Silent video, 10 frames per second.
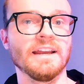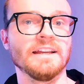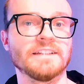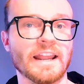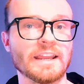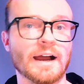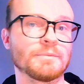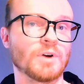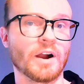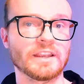Today, I'm
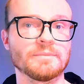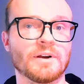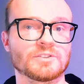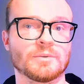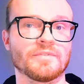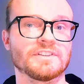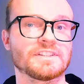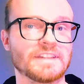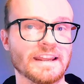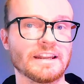talking about some of the
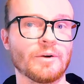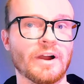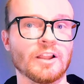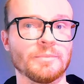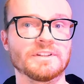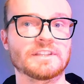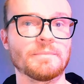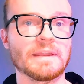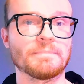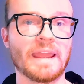standout elements that
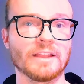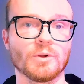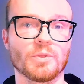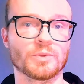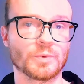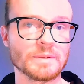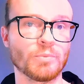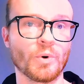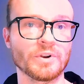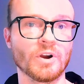make Payload
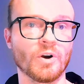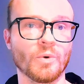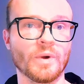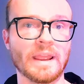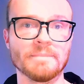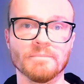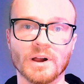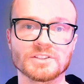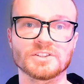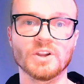3.0 a
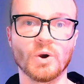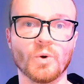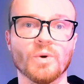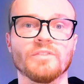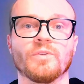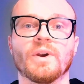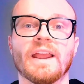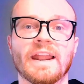must-know for